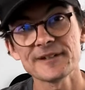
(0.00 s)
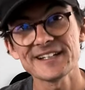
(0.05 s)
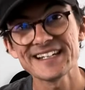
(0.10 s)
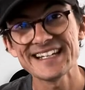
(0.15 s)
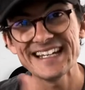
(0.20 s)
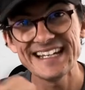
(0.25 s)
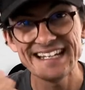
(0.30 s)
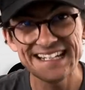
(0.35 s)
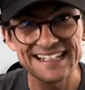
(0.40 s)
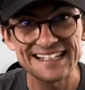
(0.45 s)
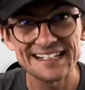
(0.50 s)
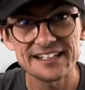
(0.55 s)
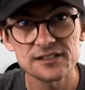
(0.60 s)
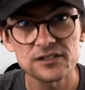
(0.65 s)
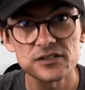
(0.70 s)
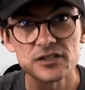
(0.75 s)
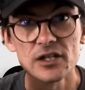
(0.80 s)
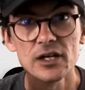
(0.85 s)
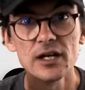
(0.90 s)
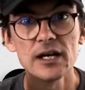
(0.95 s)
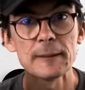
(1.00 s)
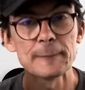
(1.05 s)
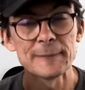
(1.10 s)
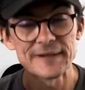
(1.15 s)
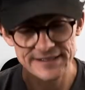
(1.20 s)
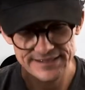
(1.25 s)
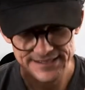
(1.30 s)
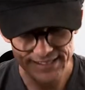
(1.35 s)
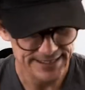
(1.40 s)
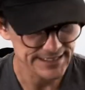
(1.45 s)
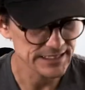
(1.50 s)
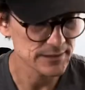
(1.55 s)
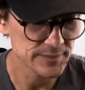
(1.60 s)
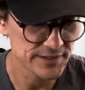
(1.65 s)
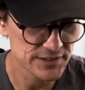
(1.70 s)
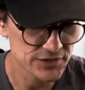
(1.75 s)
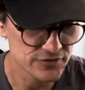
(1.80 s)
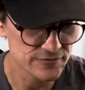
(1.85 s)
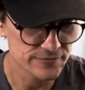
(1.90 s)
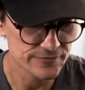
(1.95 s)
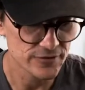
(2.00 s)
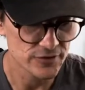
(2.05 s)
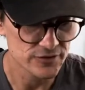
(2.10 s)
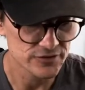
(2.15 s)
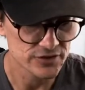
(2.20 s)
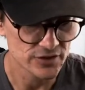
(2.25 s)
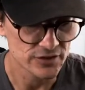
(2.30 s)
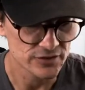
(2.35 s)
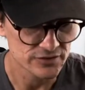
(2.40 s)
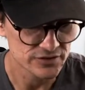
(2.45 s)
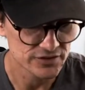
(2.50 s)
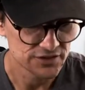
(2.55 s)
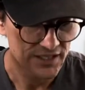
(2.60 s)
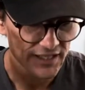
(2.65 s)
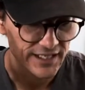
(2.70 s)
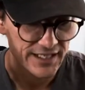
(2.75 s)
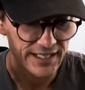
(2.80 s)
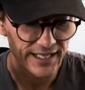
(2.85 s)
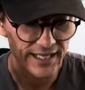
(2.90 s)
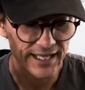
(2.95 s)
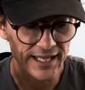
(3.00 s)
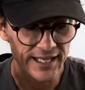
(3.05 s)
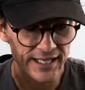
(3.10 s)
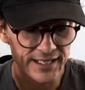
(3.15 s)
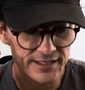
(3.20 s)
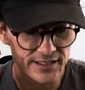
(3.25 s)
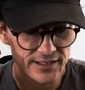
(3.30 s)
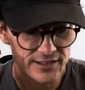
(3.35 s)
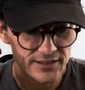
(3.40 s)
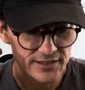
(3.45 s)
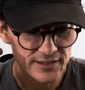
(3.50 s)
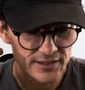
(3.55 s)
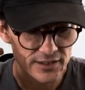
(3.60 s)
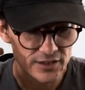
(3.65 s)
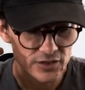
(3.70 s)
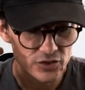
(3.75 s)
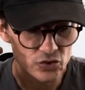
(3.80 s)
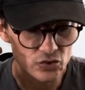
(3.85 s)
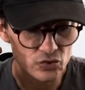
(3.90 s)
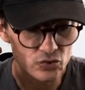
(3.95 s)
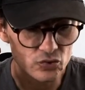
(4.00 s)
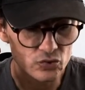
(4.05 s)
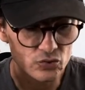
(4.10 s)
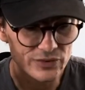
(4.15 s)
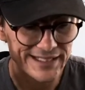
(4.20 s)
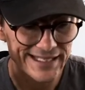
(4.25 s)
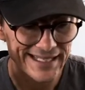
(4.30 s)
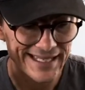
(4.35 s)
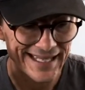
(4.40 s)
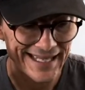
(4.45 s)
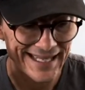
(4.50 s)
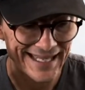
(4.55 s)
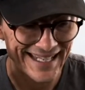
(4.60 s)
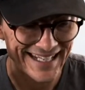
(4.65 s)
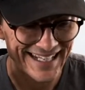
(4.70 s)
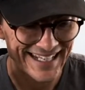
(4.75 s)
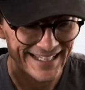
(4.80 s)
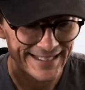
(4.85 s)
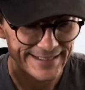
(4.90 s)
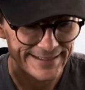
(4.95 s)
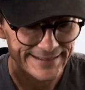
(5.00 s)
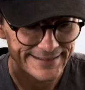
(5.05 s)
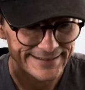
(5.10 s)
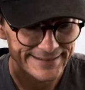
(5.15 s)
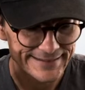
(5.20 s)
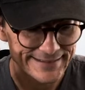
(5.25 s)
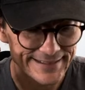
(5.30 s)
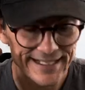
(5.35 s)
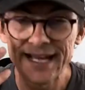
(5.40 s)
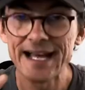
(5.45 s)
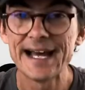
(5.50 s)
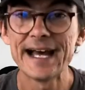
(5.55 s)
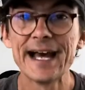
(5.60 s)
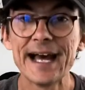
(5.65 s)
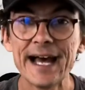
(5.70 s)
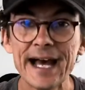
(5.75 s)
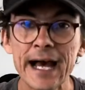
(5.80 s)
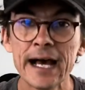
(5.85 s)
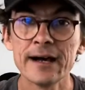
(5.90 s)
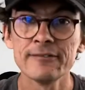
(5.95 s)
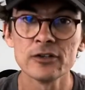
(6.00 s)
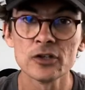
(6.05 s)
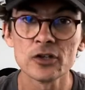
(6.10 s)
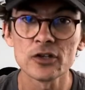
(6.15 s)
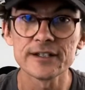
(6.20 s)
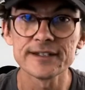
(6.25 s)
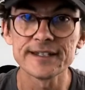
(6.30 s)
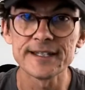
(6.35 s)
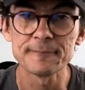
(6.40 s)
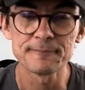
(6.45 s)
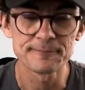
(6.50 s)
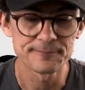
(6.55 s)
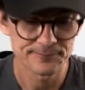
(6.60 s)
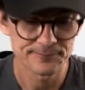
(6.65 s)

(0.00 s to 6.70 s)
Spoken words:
gonna head out, I'm gonna take a bunch of photos, and you can have a look at them.